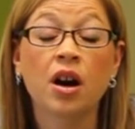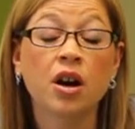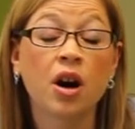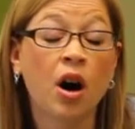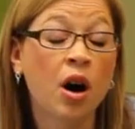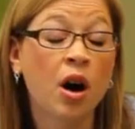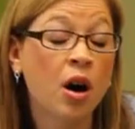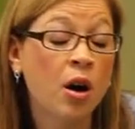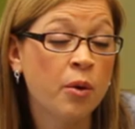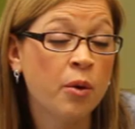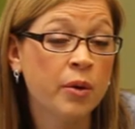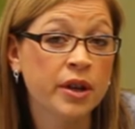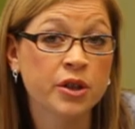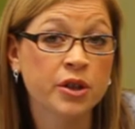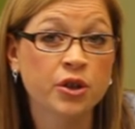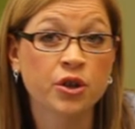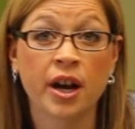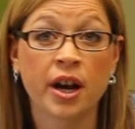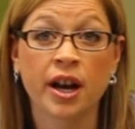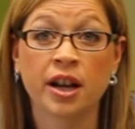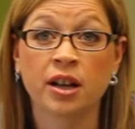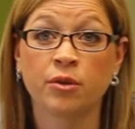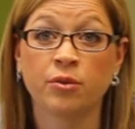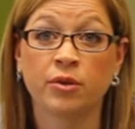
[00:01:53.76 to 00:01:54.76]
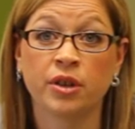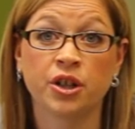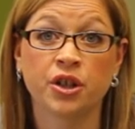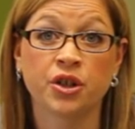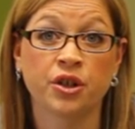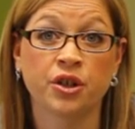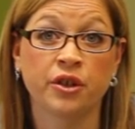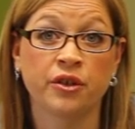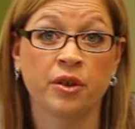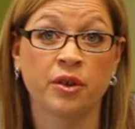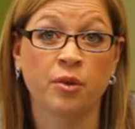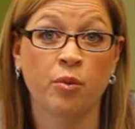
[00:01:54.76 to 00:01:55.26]
Always try to
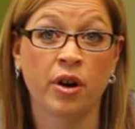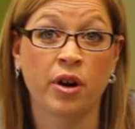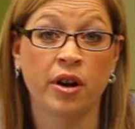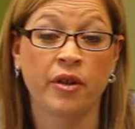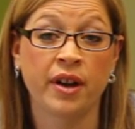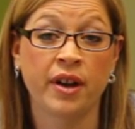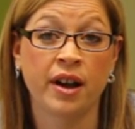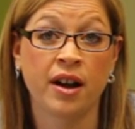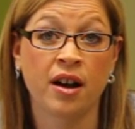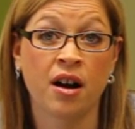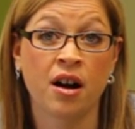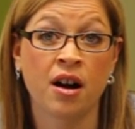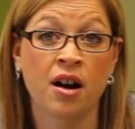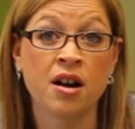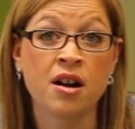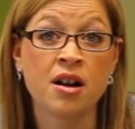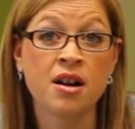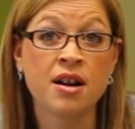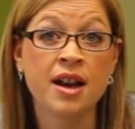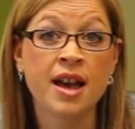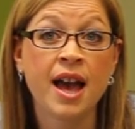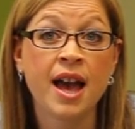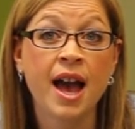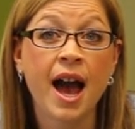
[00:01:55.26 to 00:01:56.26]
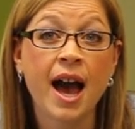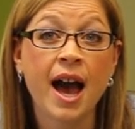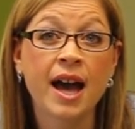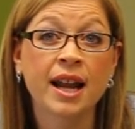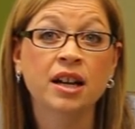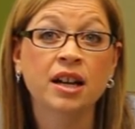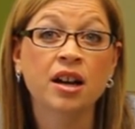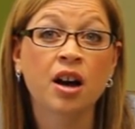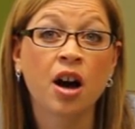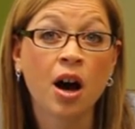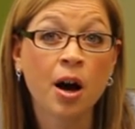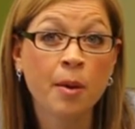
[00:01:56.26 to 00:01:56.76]
reassure them where they are and
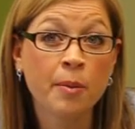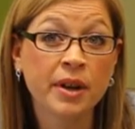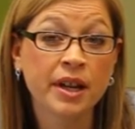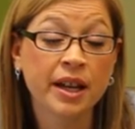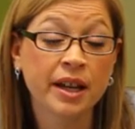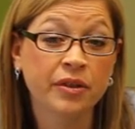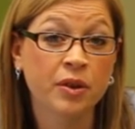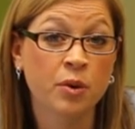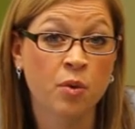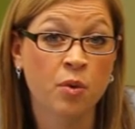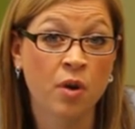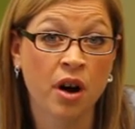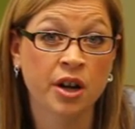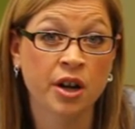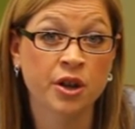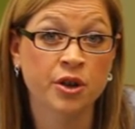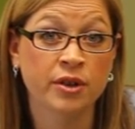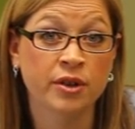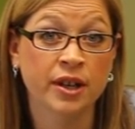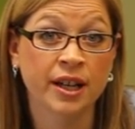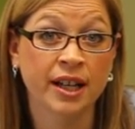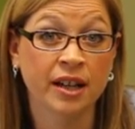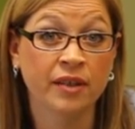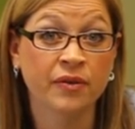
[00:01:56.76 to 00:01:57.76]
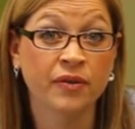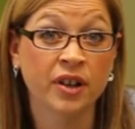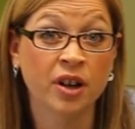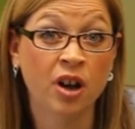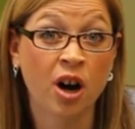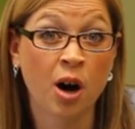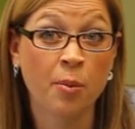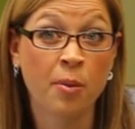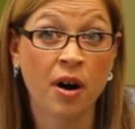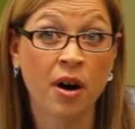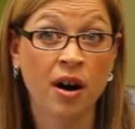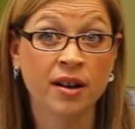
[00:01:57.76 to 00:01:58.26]
accommodate the wandering if at
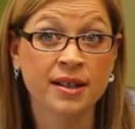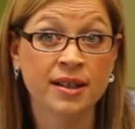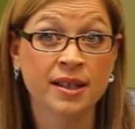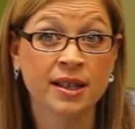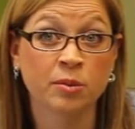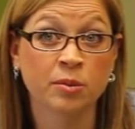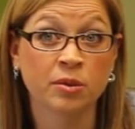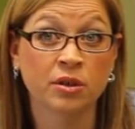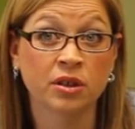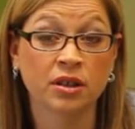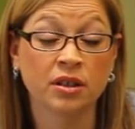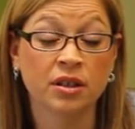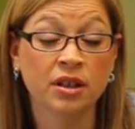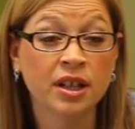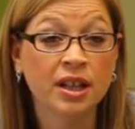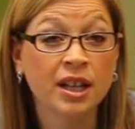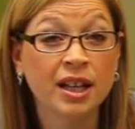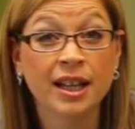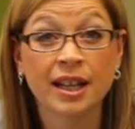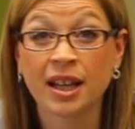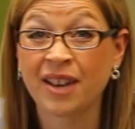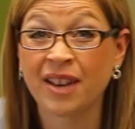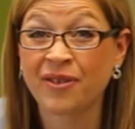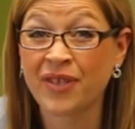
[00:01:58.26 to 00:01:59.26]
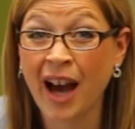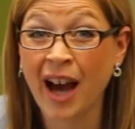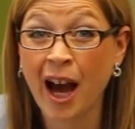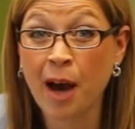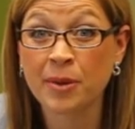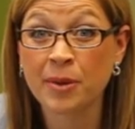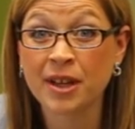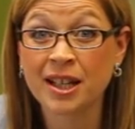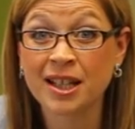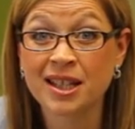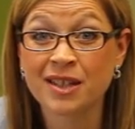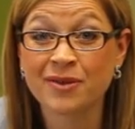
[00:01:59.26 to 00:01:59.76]
all possible. If that
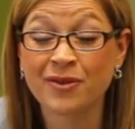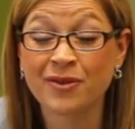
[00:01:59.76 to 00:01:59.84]
means